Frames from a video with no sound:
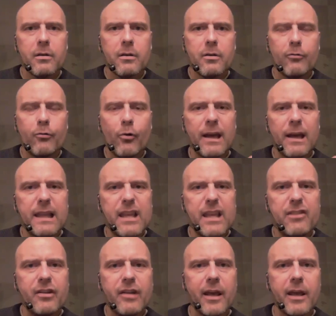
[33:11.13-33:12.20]
for at least a
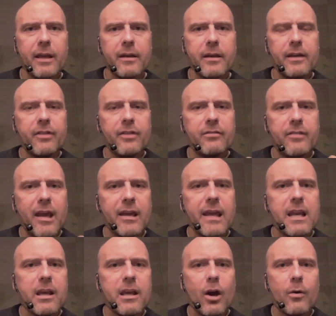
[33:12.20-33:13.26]
decade. At least a decade
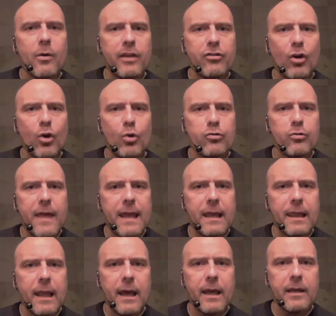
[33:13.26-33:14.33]
ago, they told you they
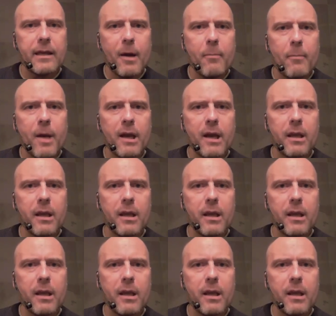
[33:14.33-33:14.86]
lied about money.